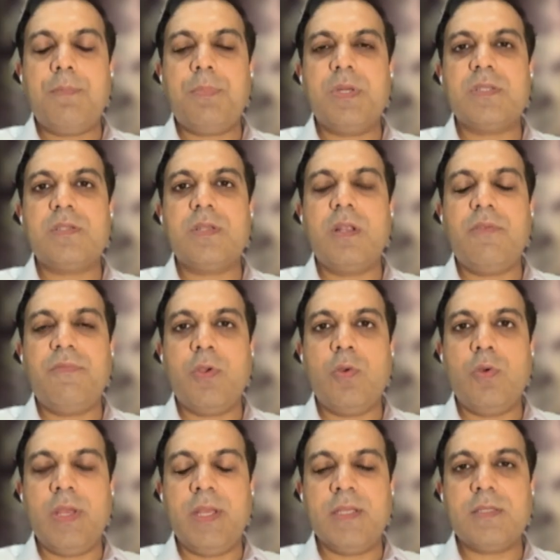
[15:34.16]
personal
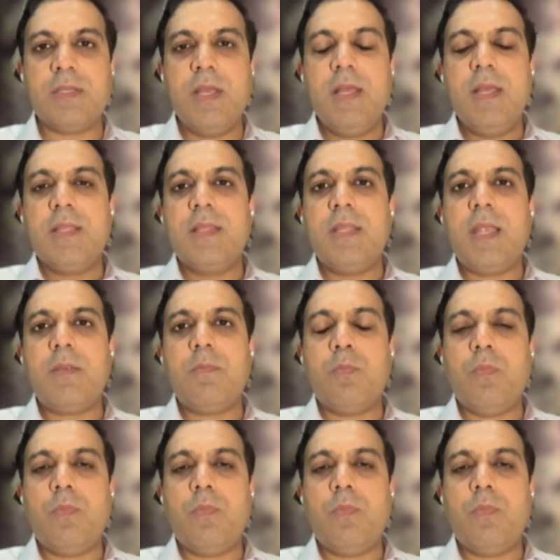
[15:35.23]
view is that